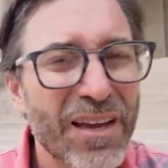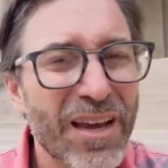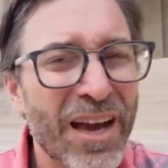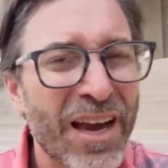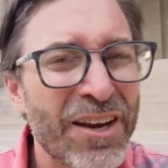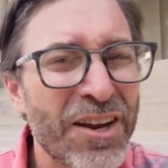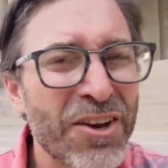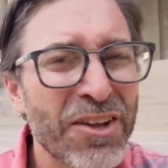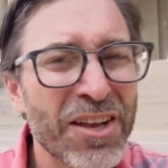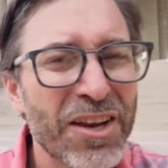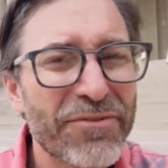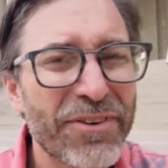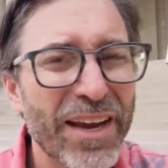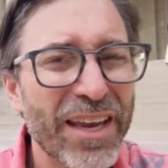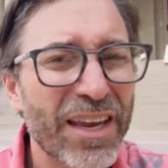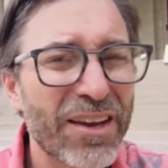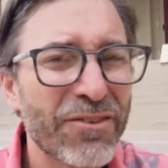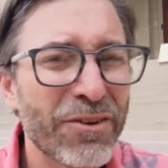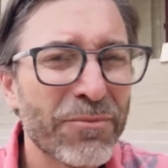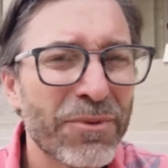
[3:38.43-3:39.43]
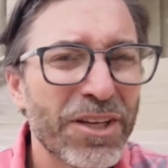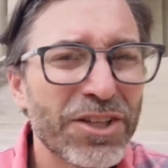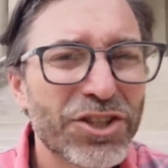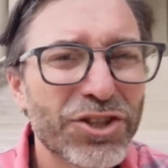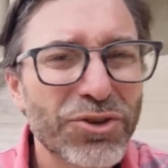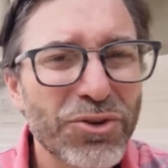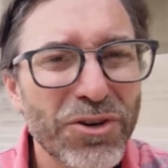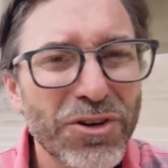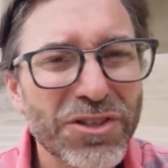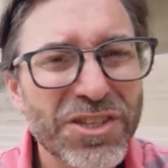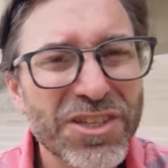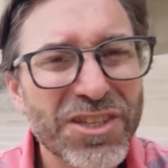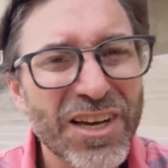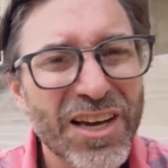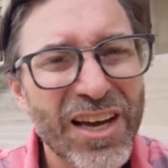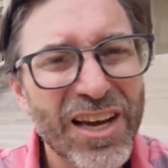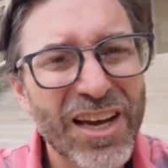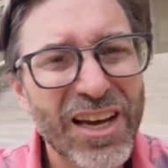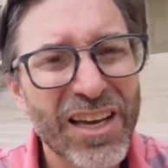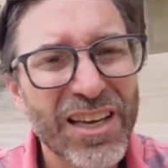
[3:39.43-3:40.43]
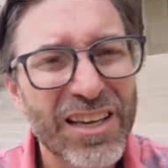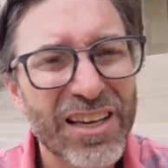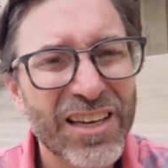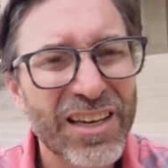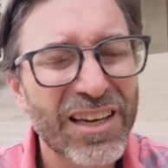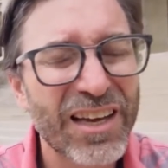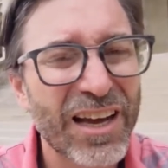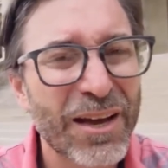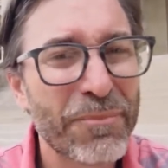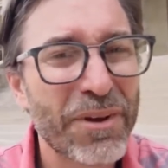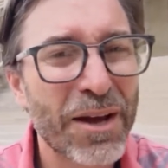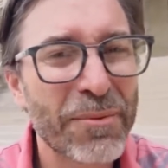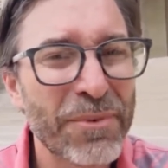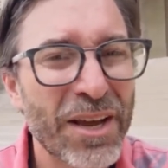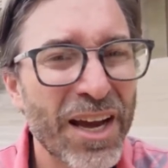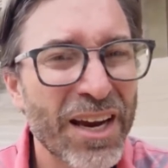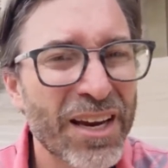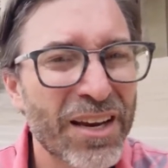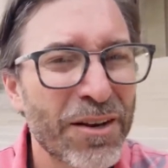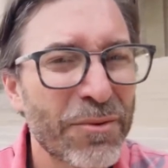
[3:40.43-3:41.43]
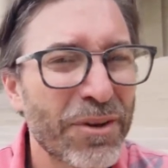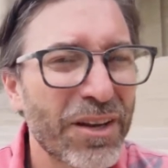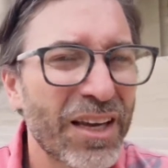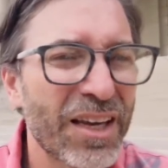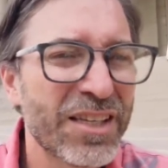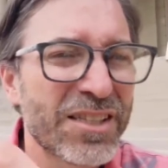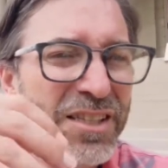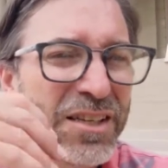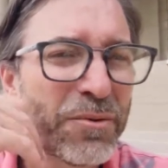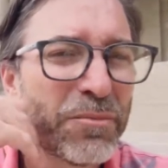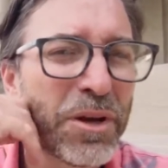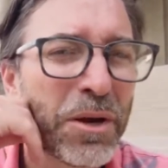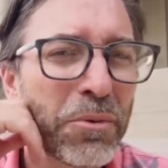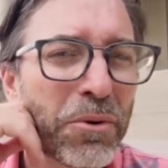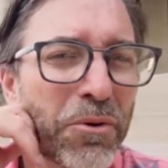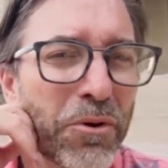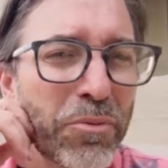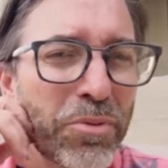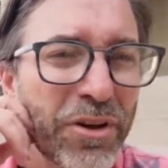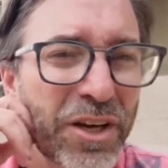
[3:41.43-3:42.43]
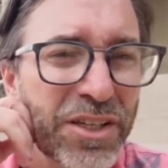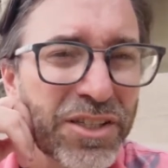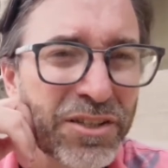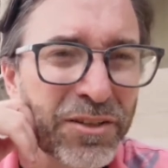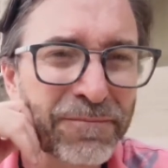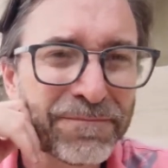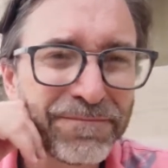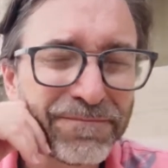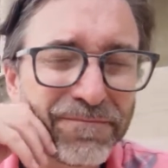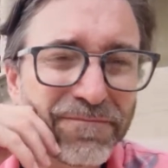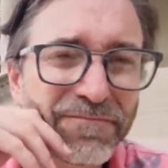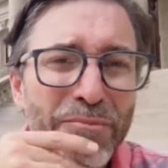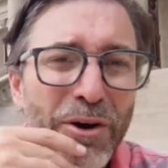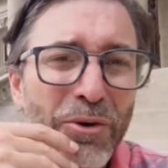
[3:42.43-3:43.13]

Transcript: I know that if I give him these shorts uh, I'm, I'm not going to easily be able to replace him.